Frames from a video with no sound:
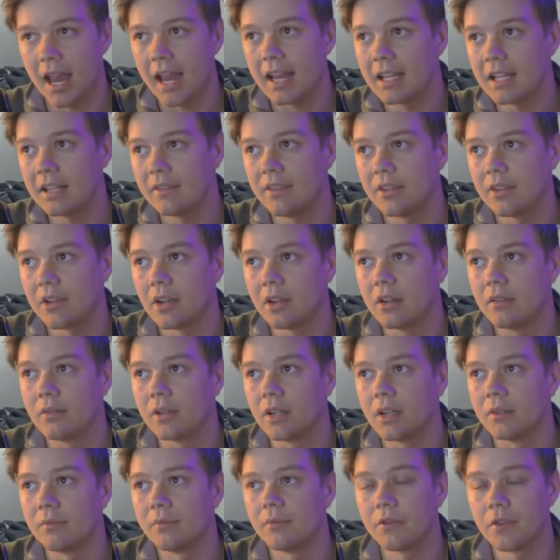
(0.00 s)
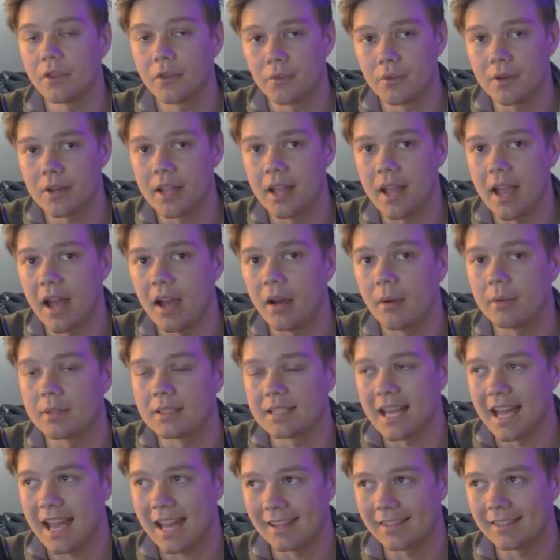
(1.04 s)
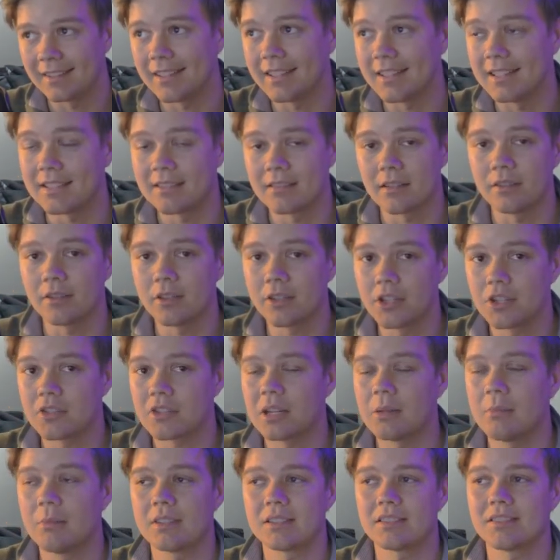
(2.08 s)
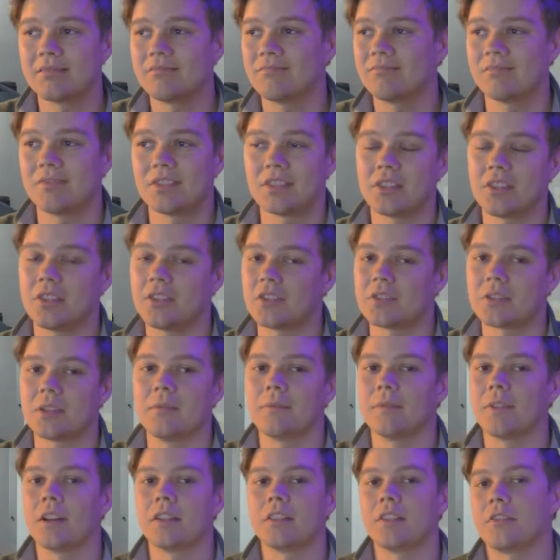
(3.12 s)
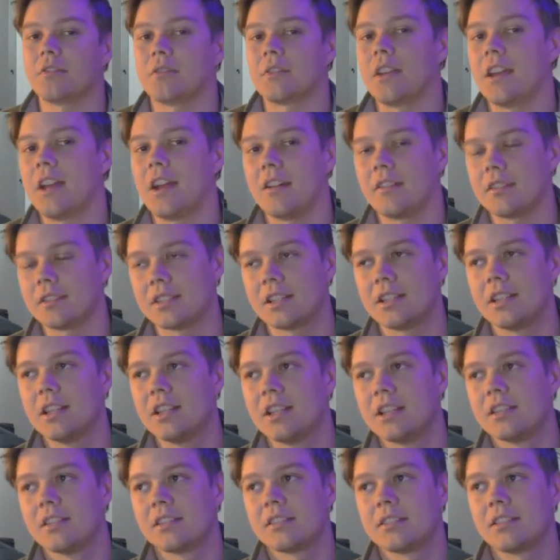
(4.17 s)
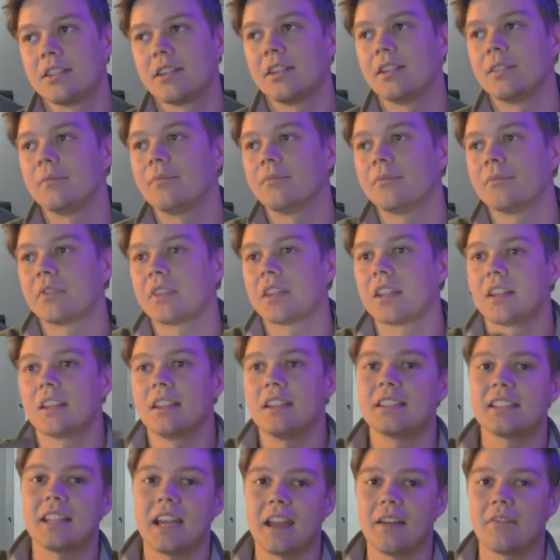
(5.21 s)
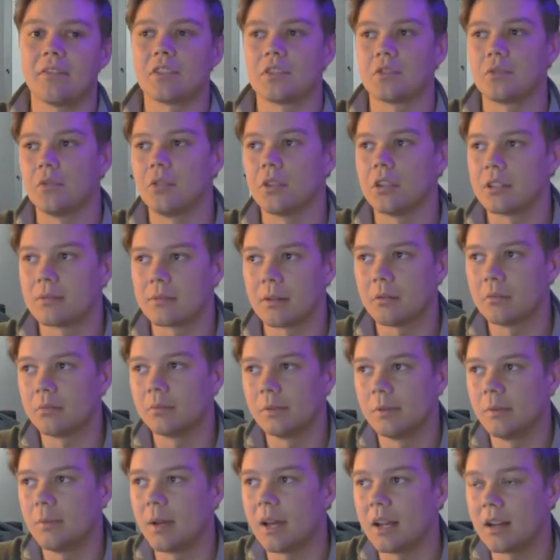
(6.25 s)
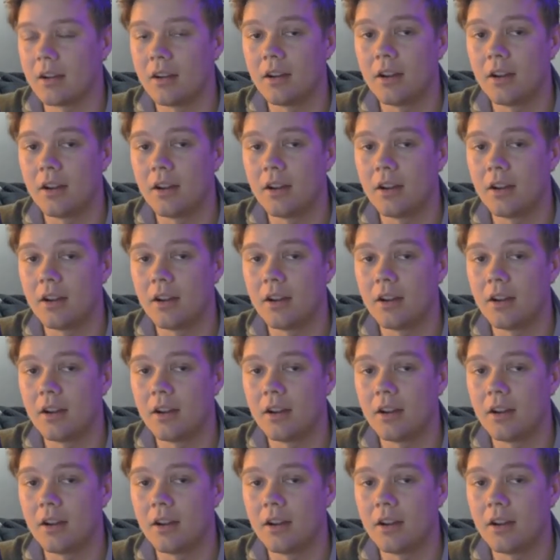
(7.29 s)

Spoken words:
anything over 3 hours at least. A lot of streamers don't stream for under 3 hours. So his average order is probably about